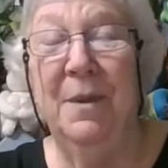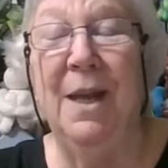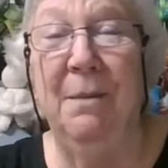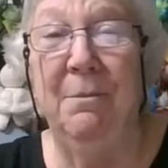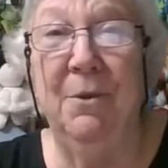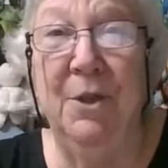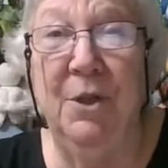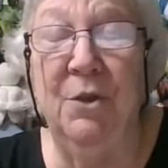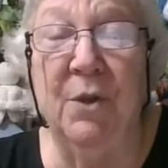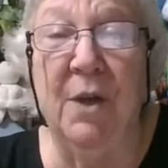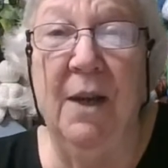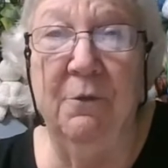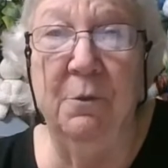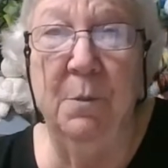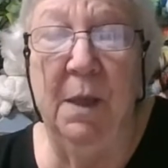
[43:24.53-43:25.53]
but I'm going to
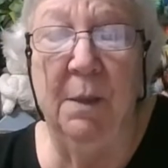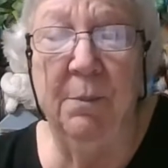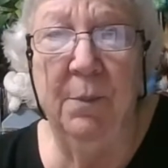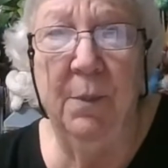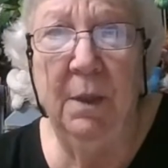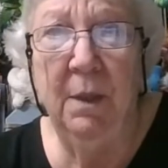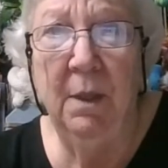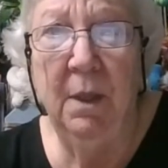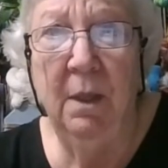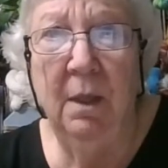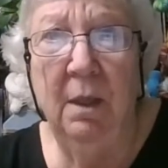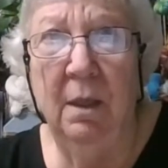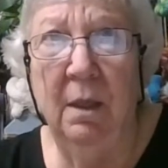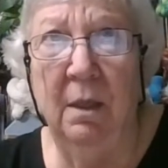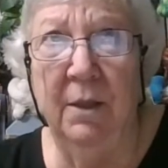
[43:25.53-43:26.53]
drive them up
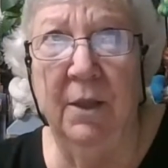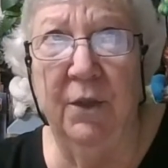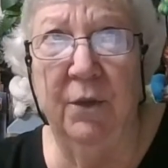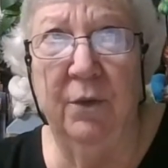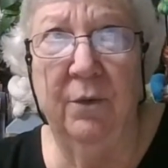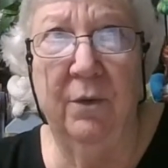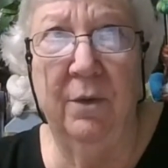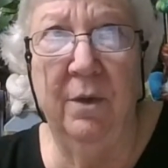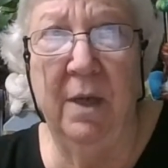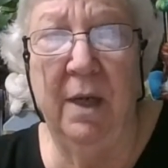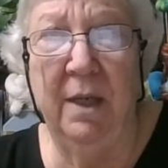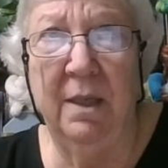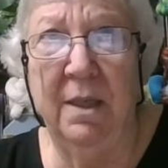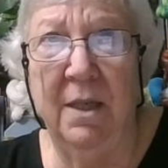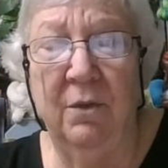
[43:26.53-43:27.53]
on the
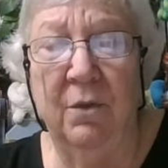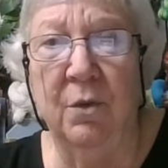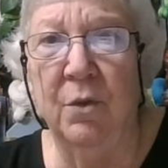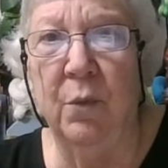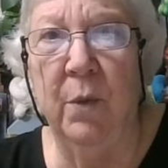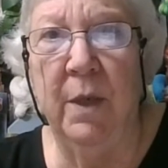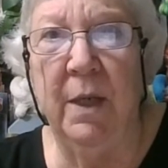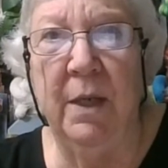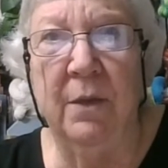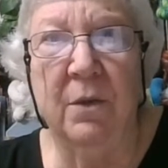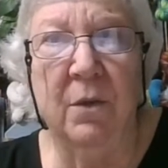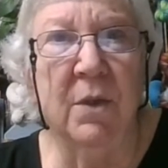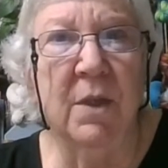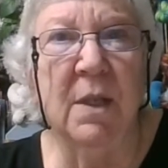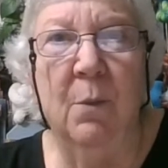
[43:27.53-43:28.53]
19th or
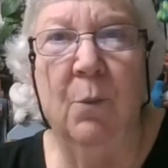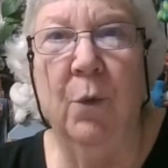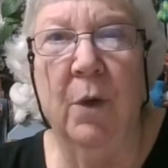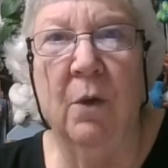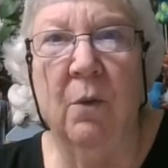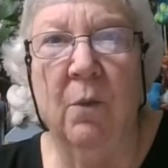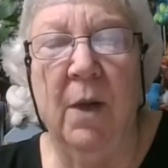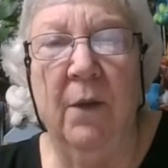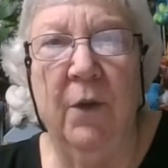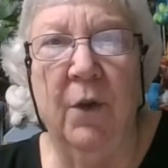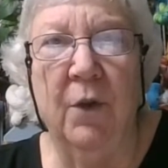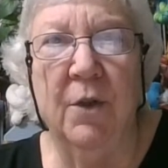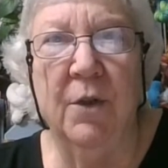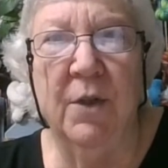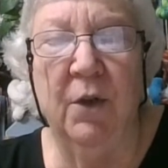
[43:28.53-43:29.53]
20th or somewhere around
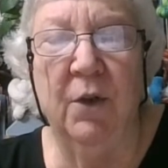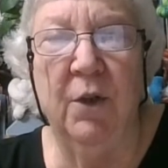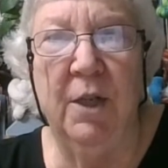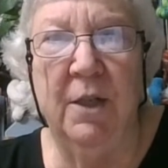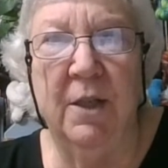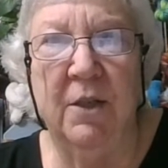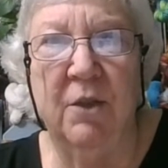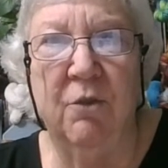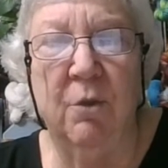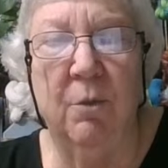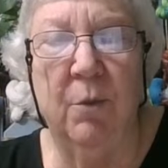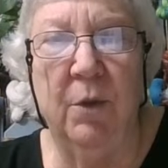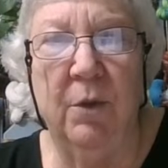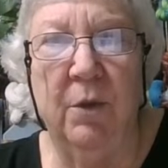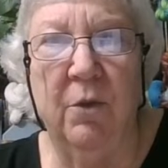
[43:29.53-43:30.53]
there, because they're going to
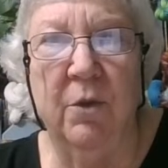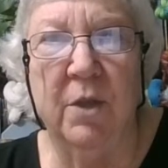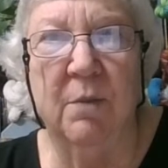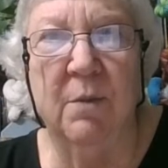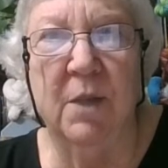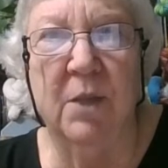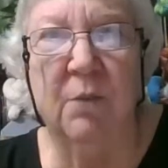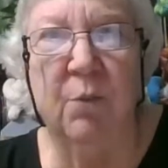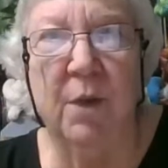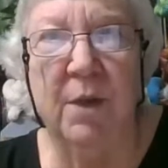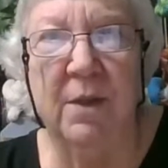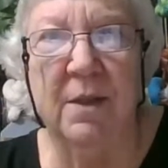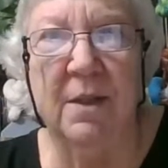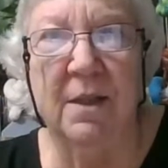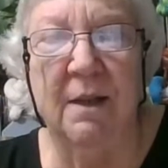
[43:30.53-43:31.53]
distribute Christmas
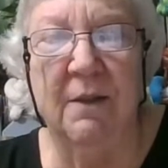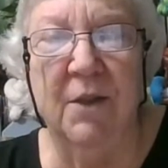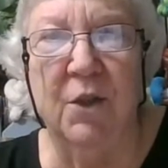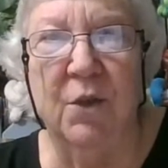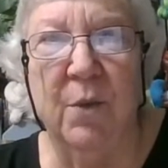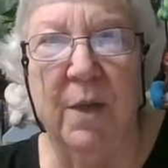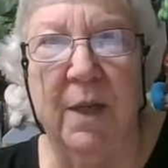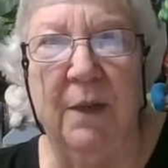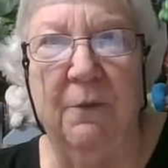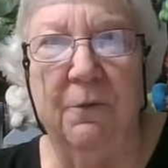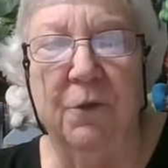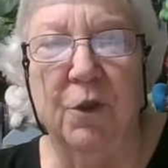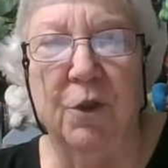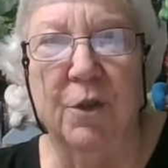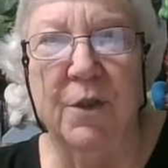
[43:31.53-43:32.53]
presents on the
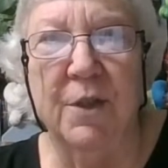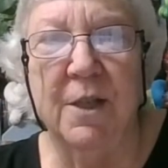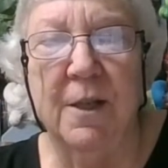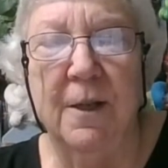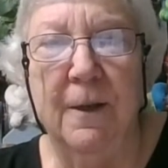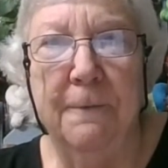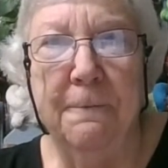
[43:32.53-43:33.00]
21st.